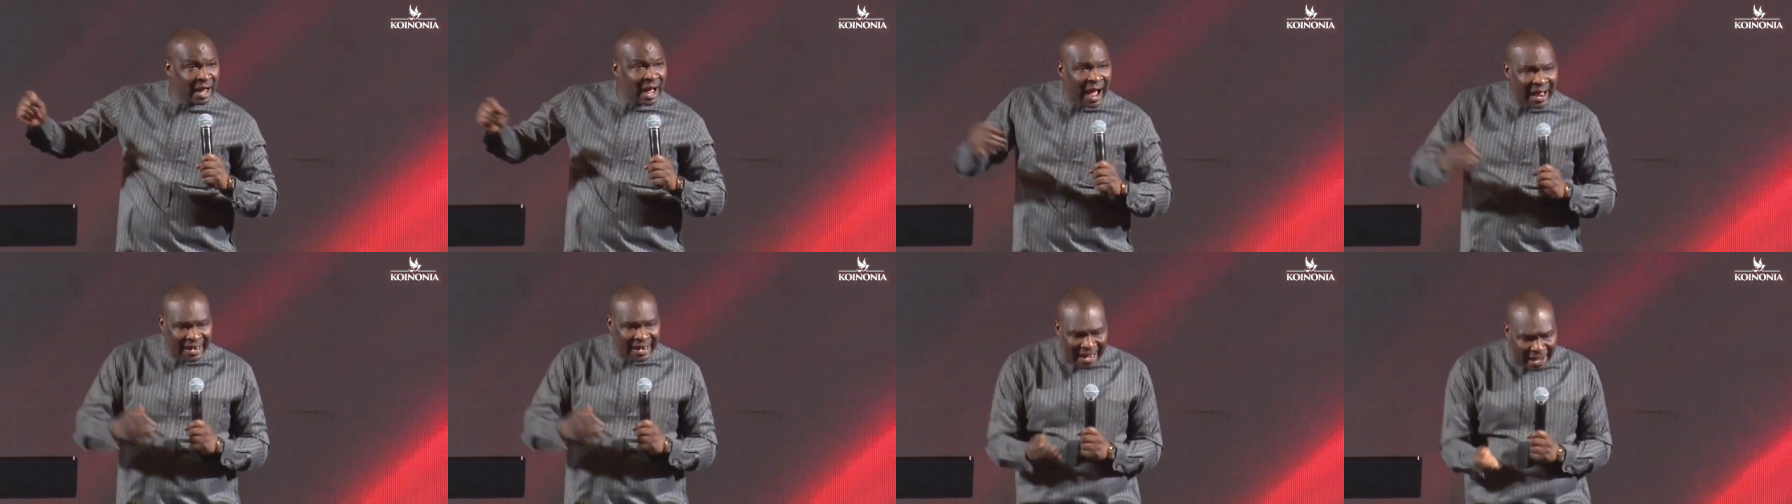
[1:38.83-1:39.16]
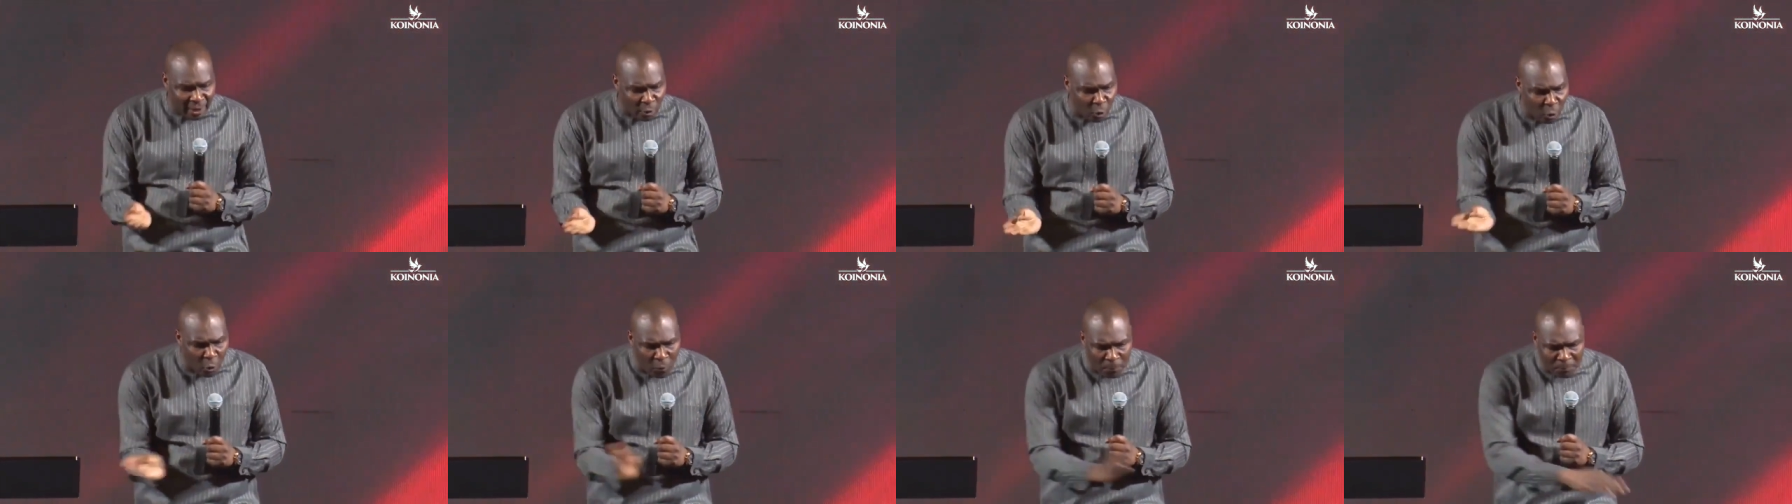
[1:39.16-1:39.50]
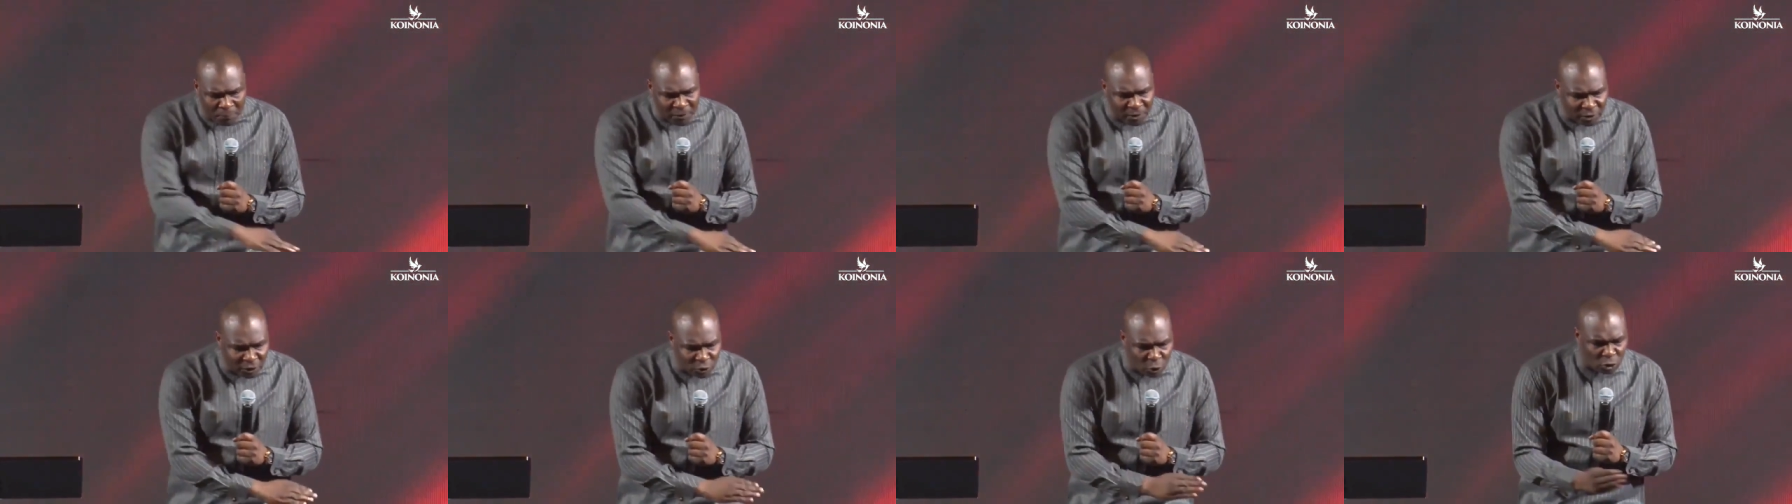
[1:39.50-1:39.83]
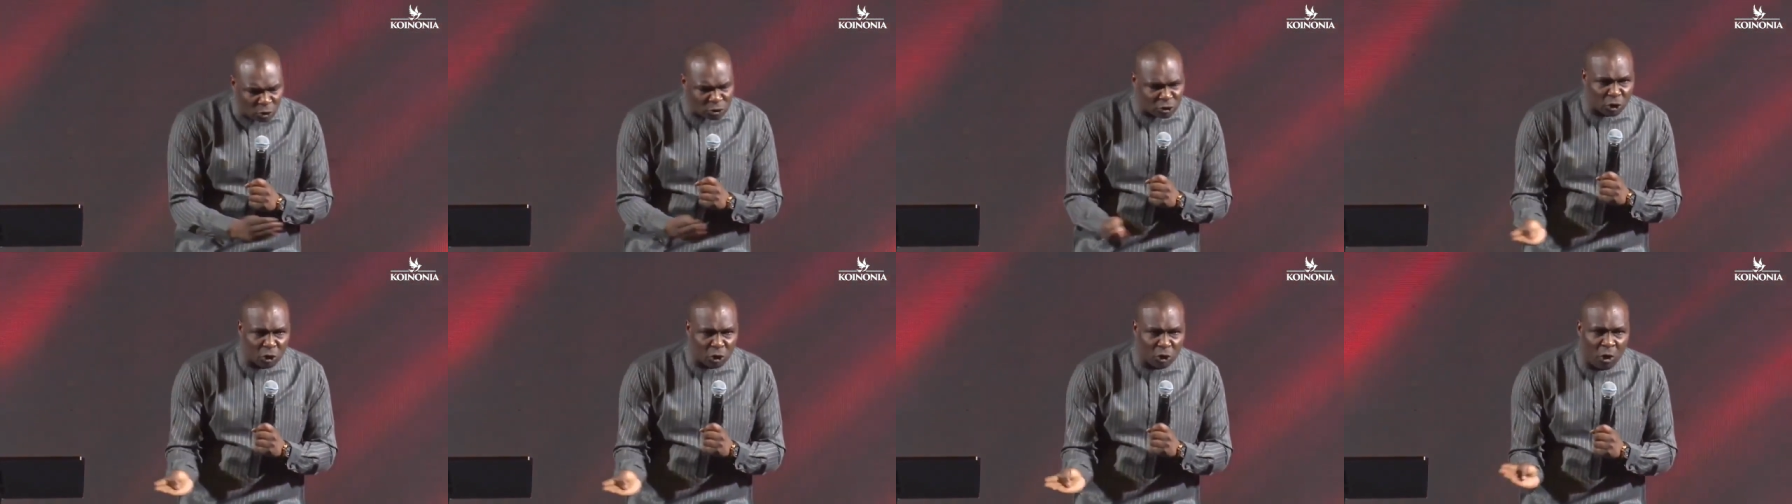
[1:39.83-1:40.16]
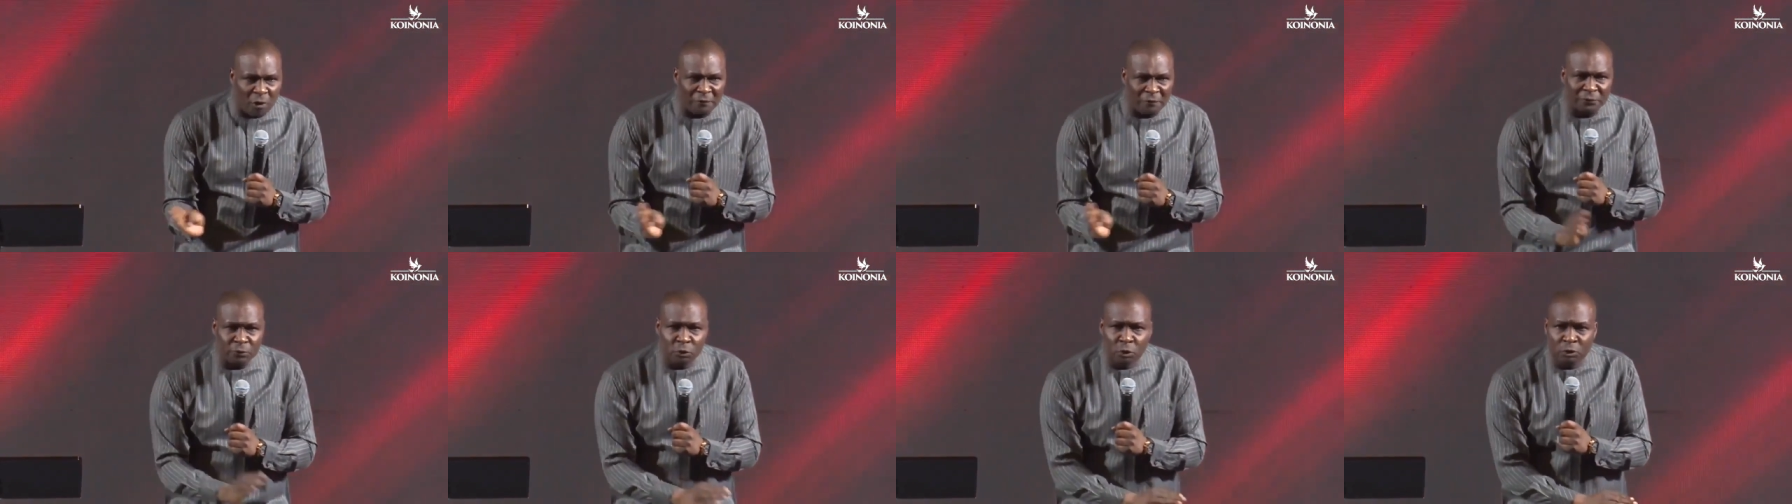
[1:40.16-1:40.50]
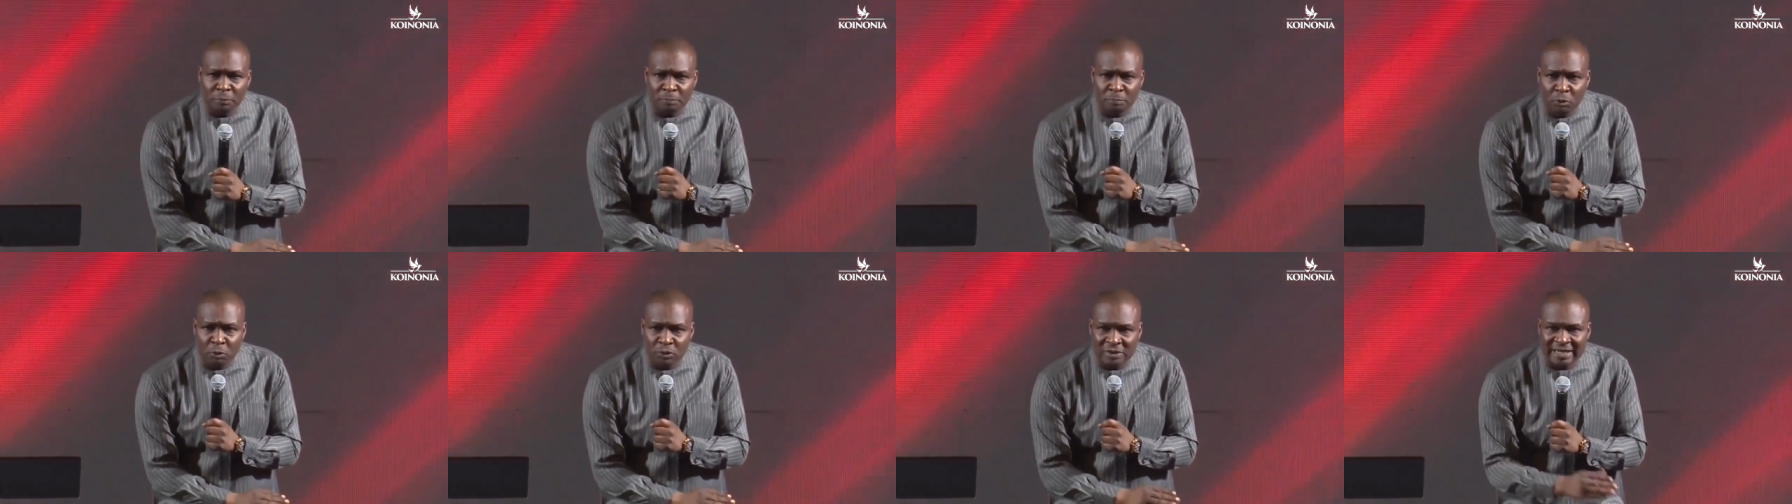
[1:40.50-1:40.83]
And I open those rough
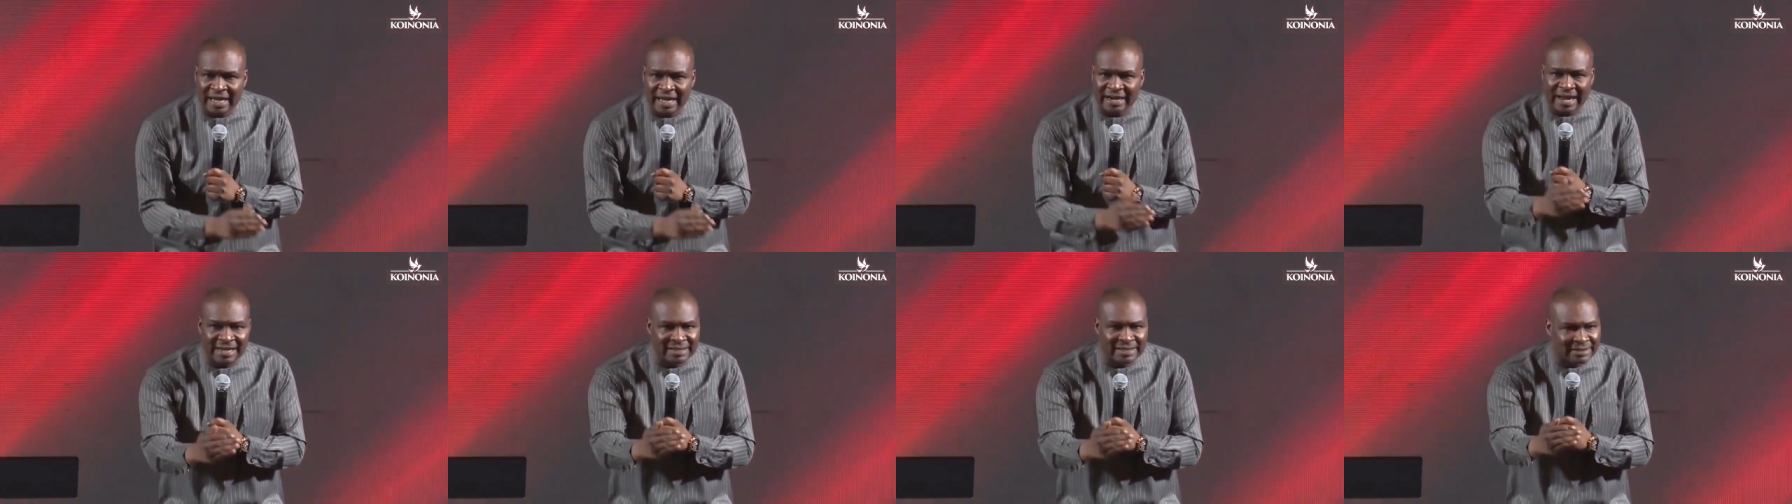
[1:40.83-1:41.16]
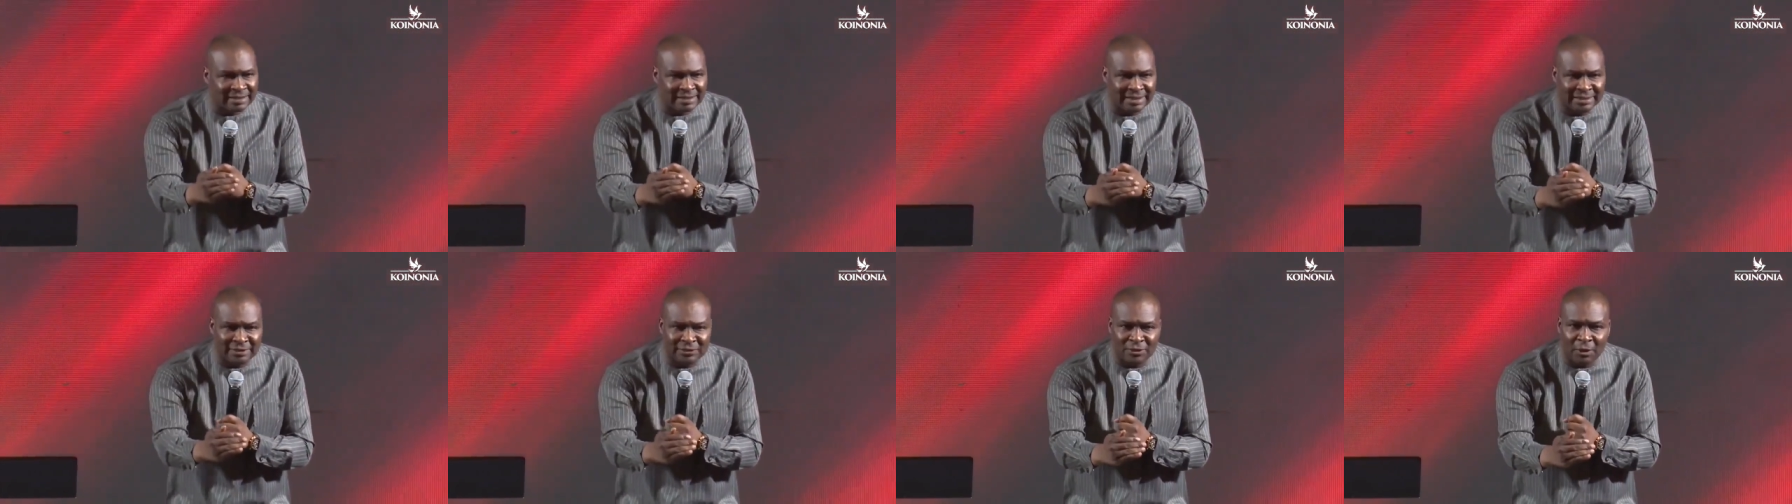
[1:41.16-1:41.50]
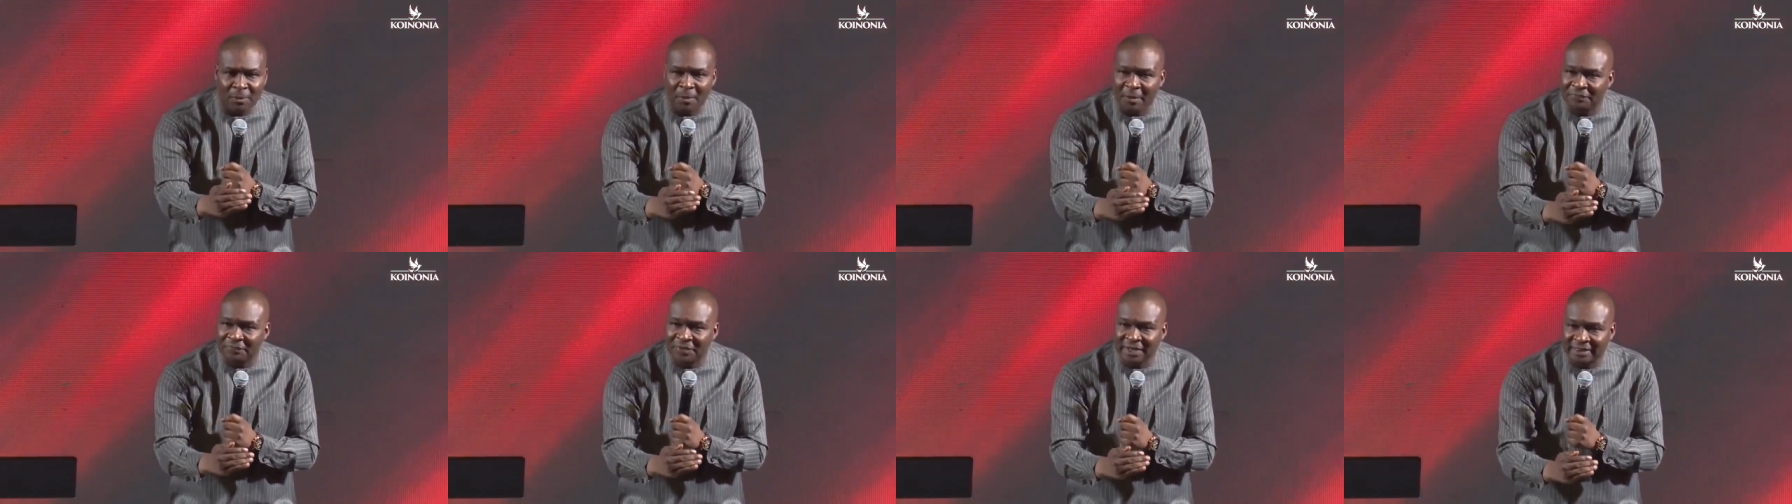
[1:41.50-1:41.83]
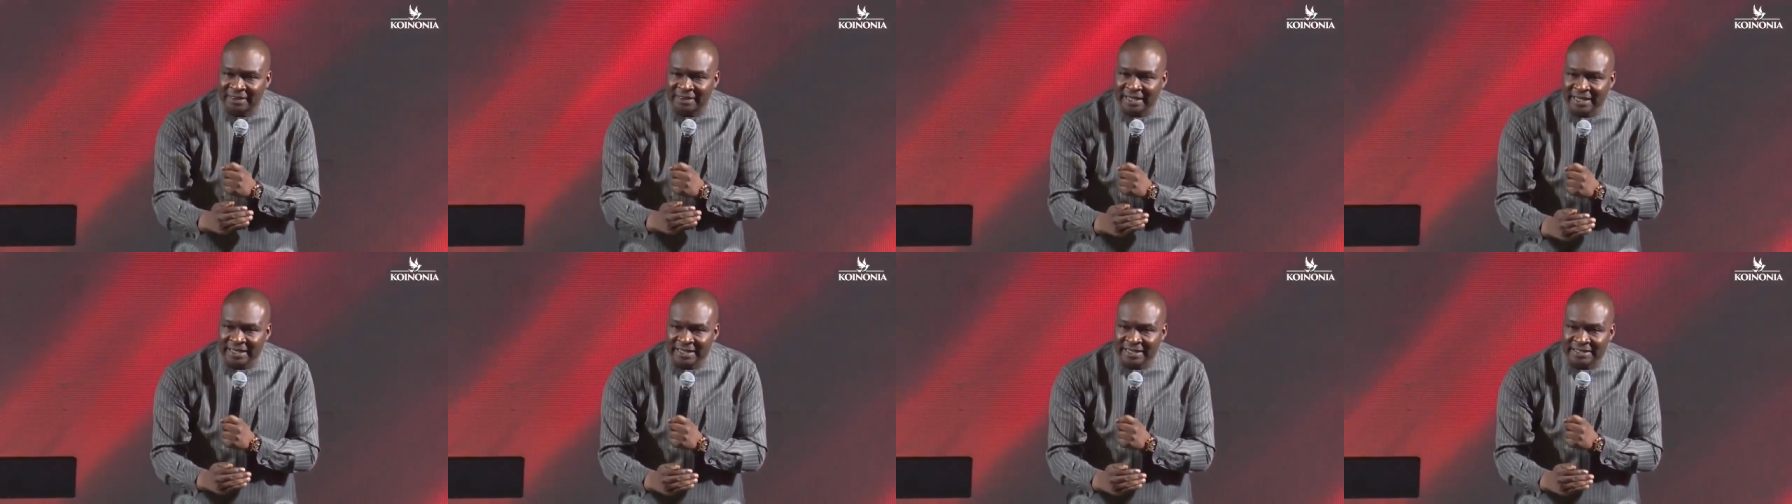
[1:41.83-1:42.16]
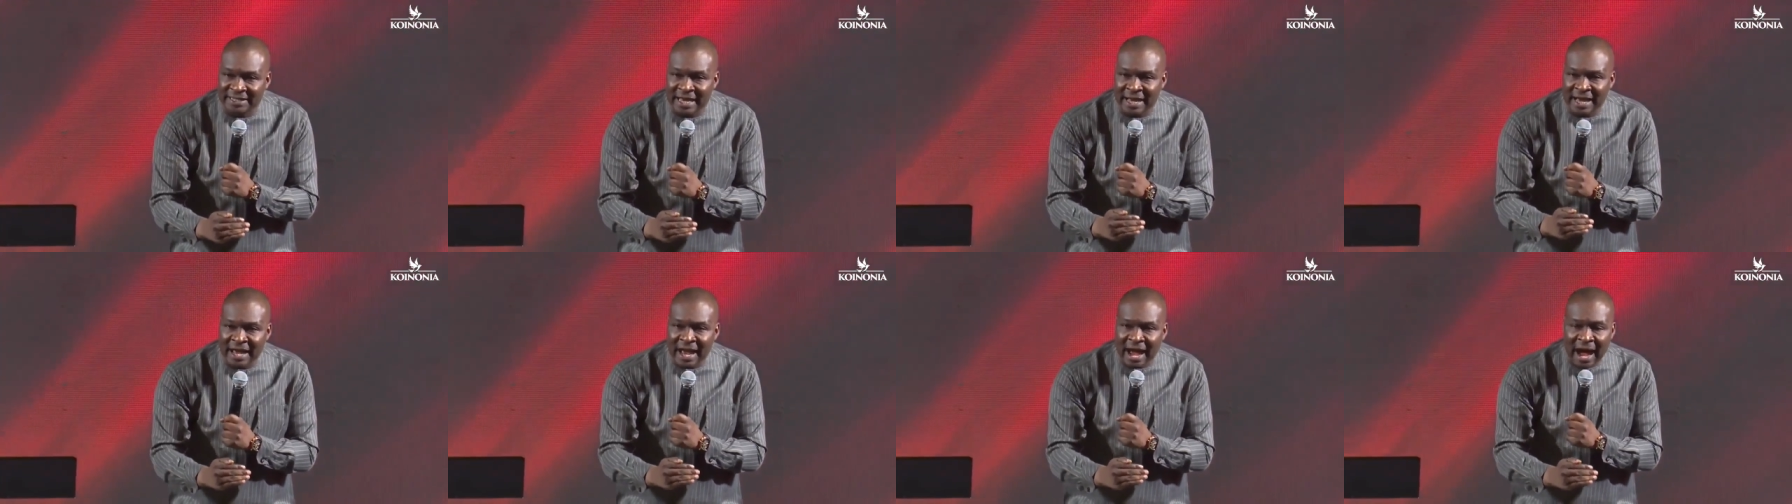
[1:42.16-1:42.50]
notebooks and I see some of the things.